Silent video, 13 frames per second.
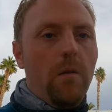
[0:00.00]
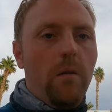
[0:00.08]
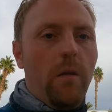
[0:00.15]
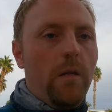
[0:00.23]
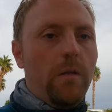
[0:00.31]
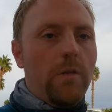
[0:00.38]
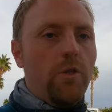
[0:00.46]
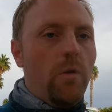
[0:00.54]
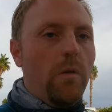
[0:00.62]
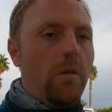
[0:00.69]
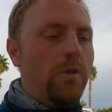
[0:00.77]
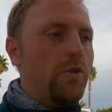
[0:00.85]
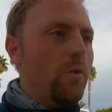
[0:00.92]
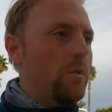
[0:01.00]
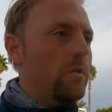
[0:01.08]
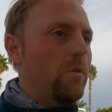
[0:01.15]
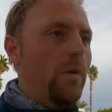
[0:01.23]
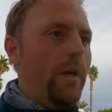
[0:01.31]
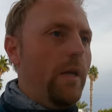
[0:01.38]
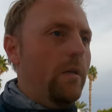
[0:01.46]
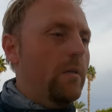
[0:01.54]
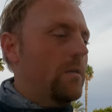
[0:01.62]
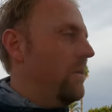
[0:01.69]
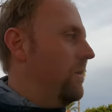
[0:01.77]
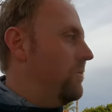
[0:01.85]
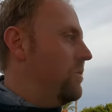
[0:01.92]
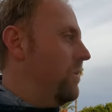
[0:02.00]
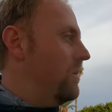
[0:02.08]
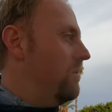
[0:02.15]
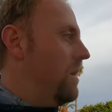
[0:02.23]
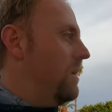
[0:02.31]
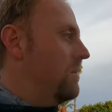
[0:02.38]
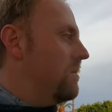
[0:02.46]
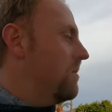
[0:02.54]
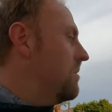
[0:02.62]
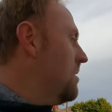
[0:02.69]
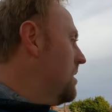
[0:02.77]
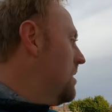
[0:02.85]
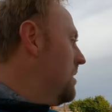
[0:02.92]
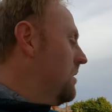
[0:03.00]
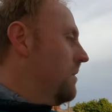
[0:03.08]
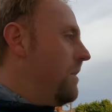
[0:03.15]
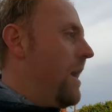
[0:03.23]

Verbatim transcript: When you're doing the short story is, you know, 200 miles. Highway speeds, yeah.